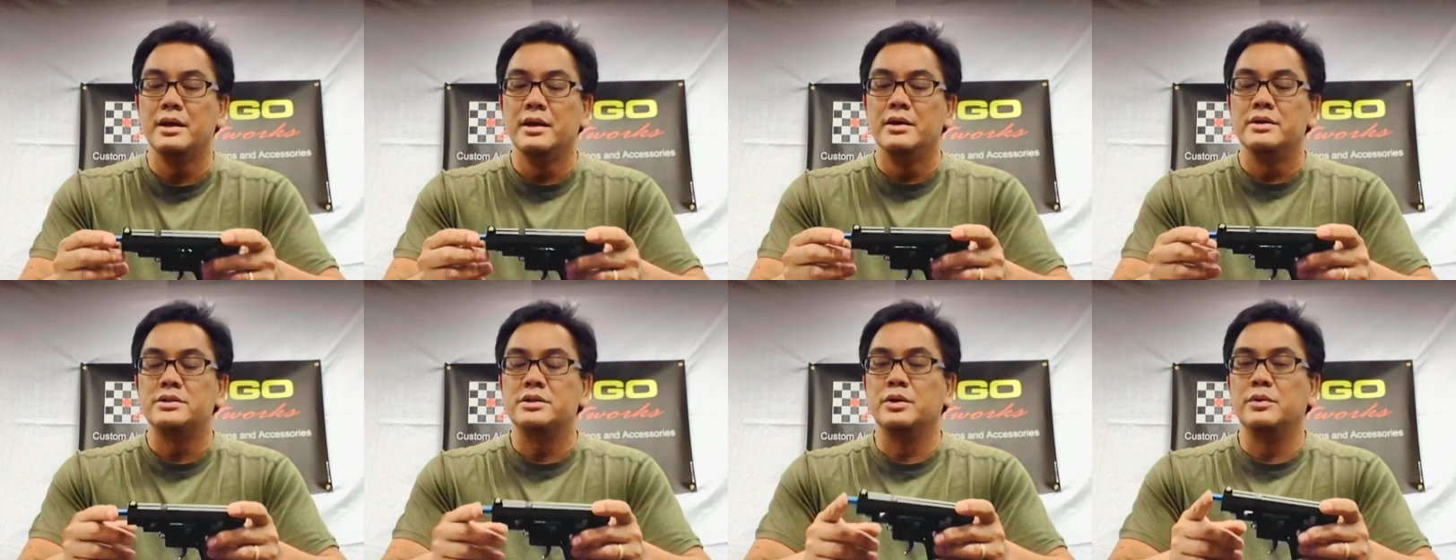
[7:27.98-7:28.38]

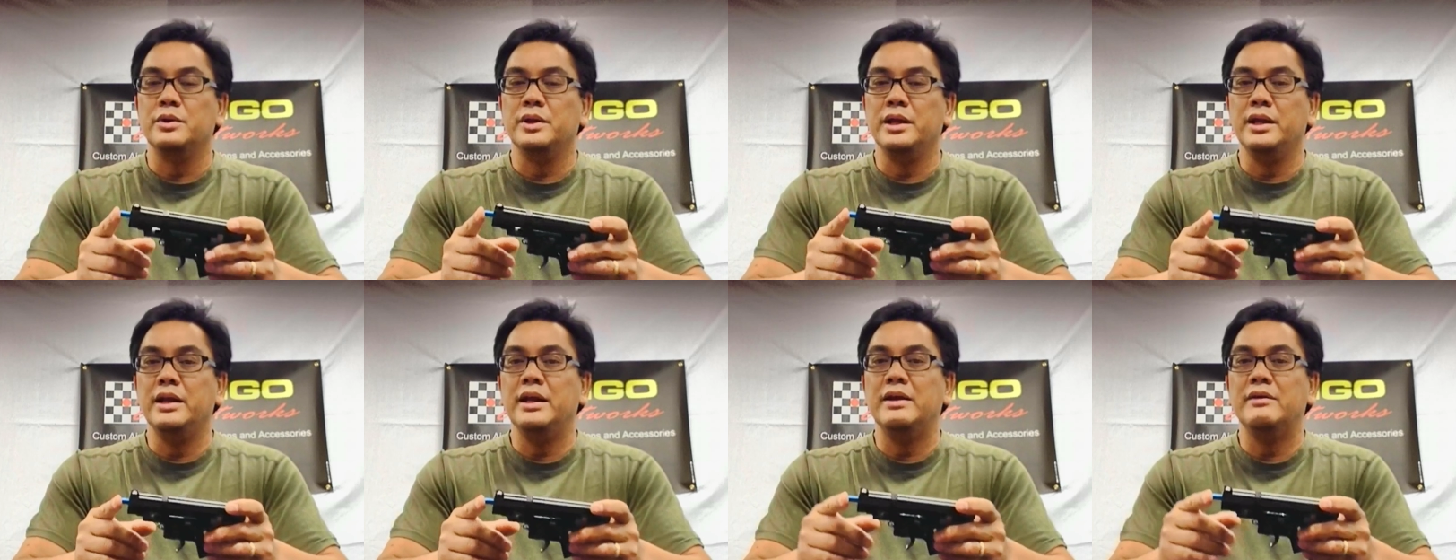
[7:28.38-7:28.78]
So with
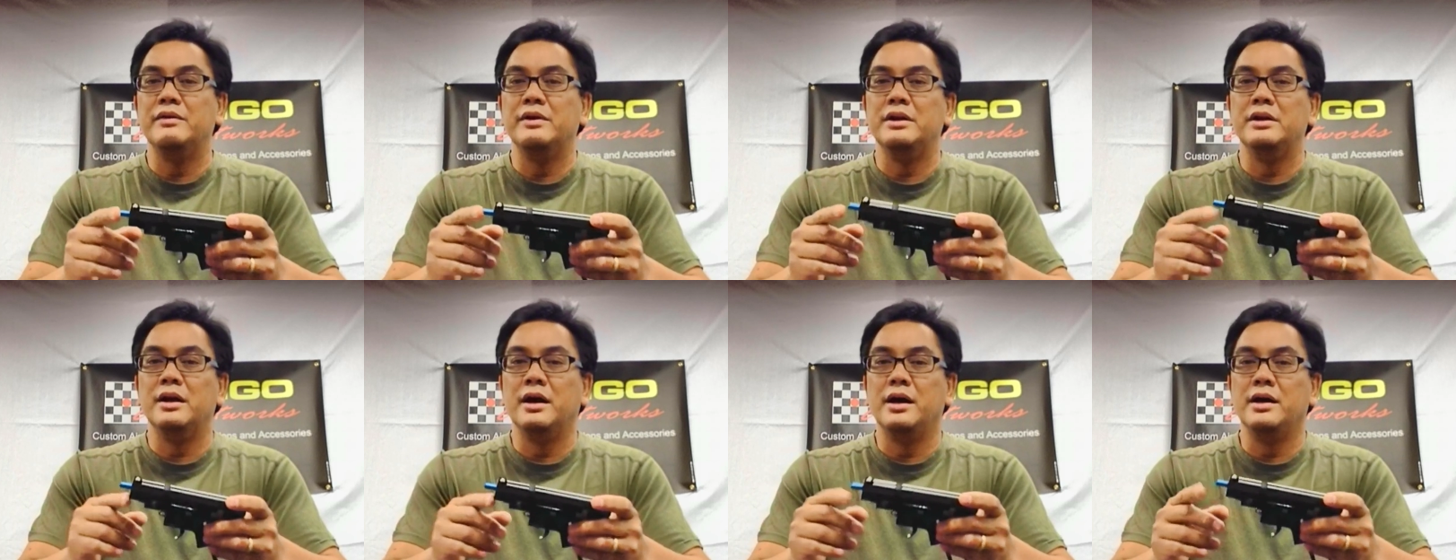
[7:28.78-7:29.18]
any
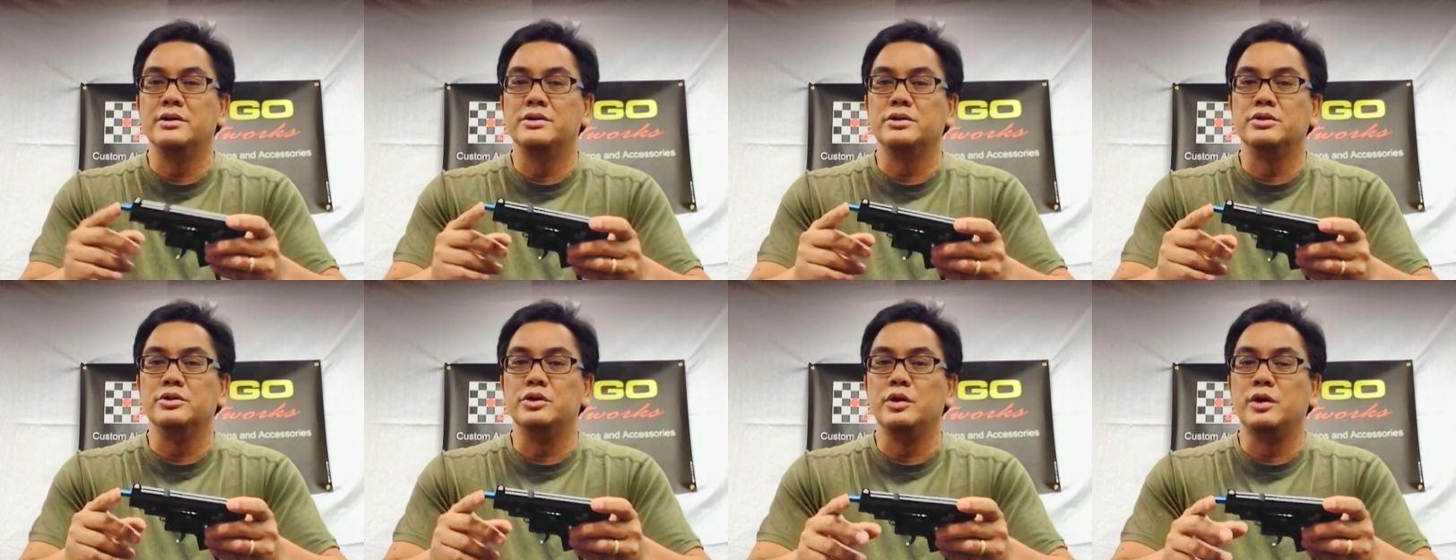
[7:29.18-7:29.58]
given
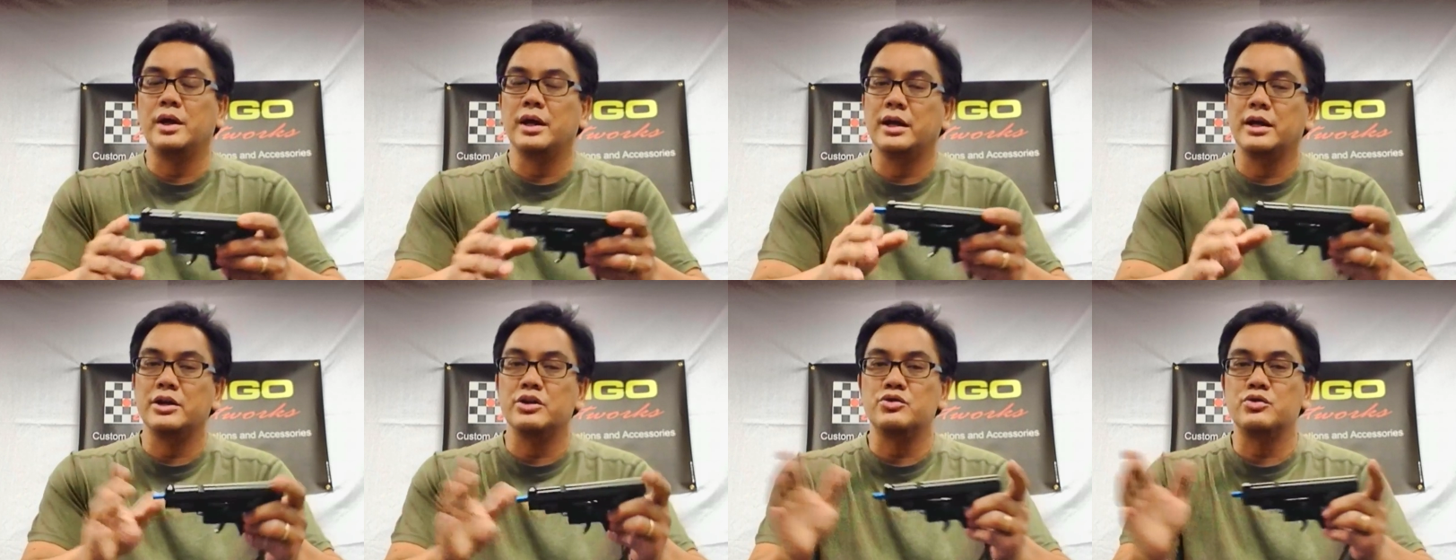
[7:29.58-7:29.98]
nozzle, you can
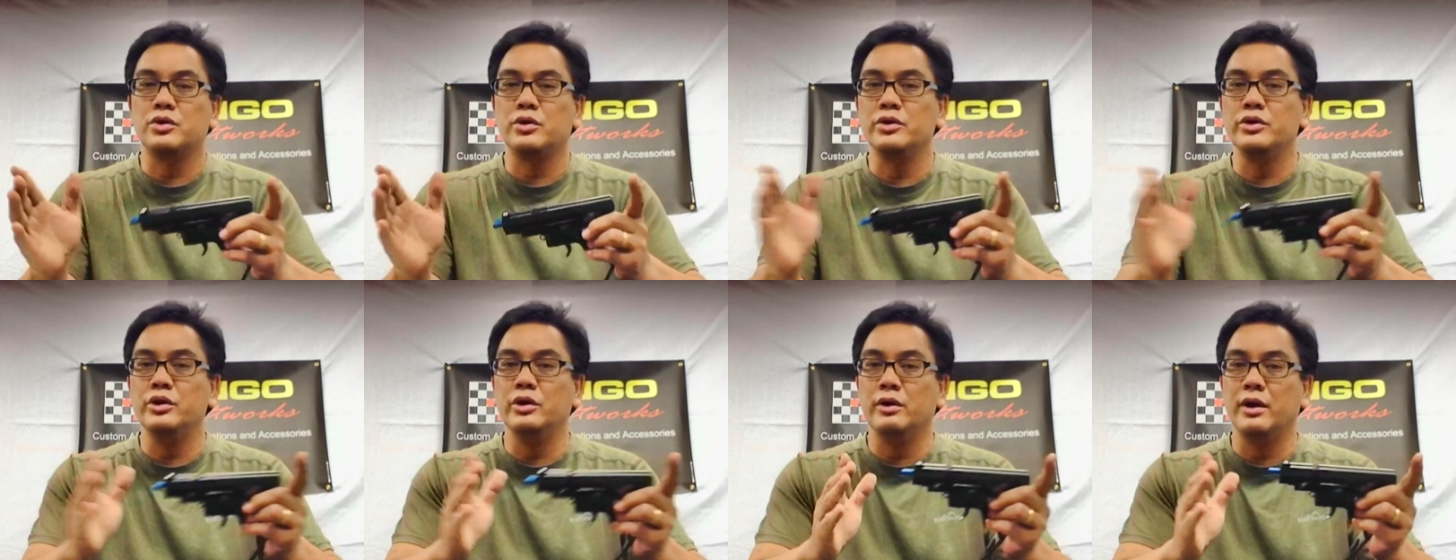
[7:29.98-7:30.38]

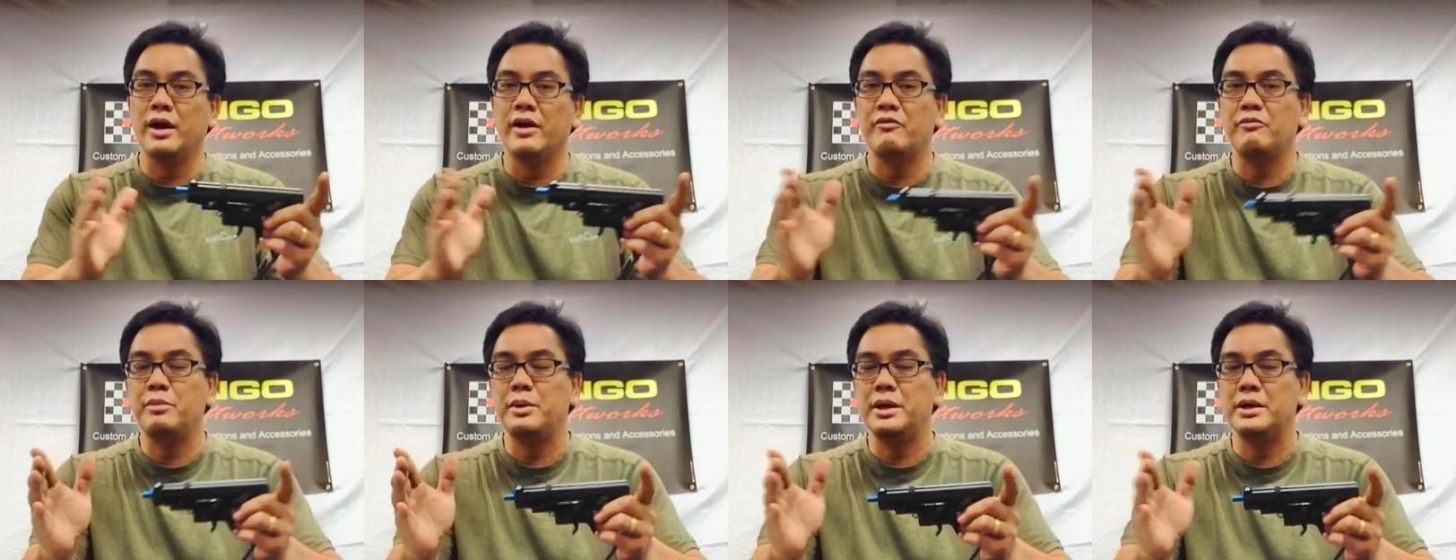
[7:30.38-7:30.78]
control your
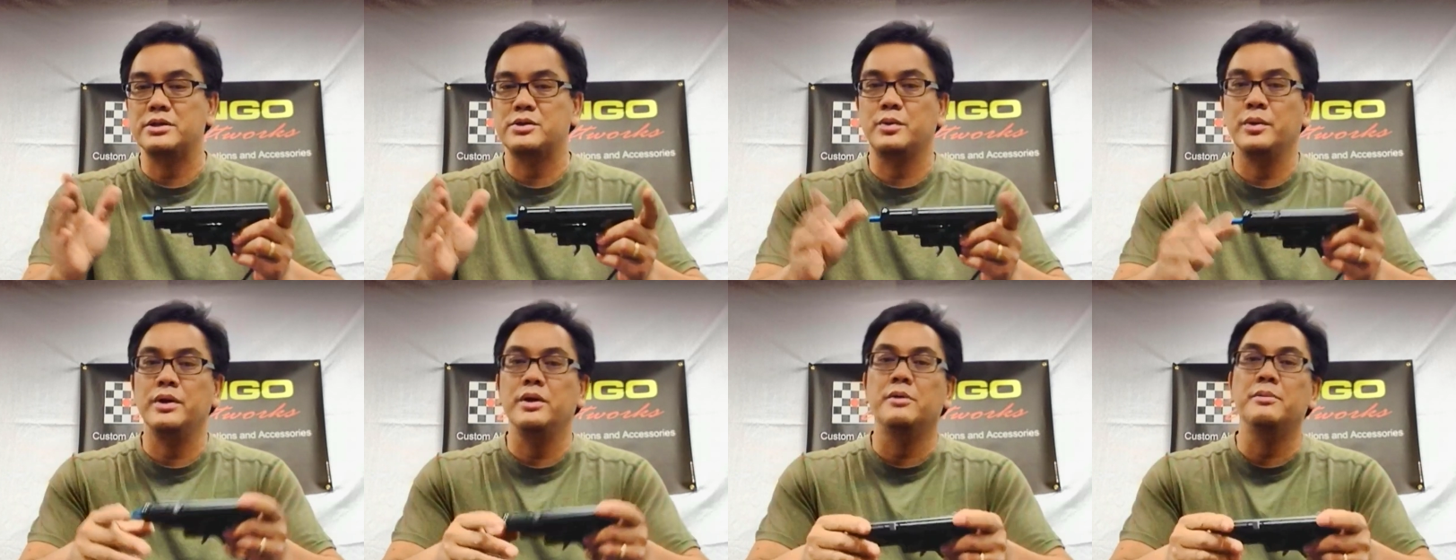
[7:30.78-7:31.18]
FPS
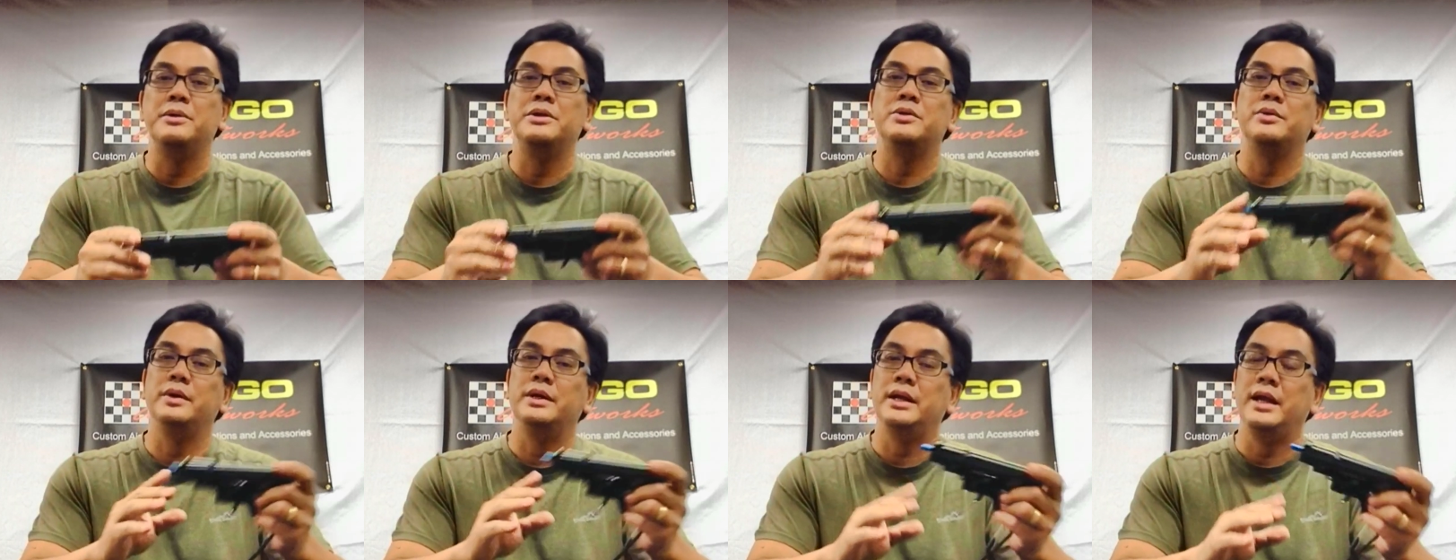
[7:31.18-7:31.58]
window
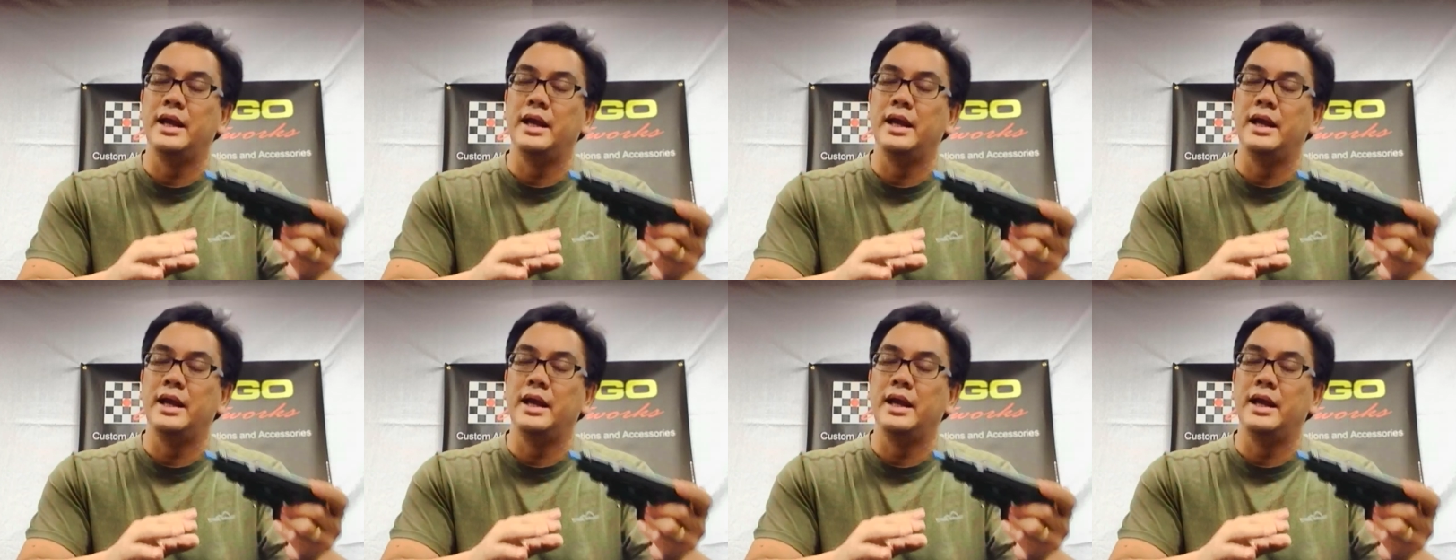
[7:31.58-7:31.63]
between